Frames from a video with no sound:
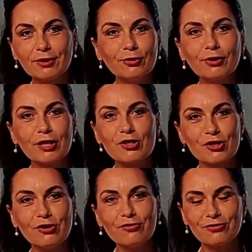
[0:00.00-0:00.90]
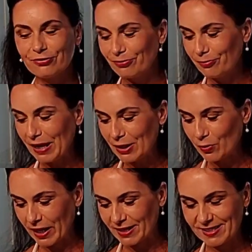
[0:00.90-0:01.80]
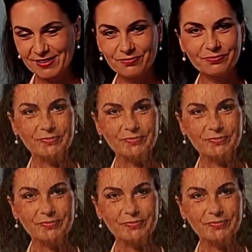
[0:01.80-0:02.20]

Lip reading: You can serve many ways.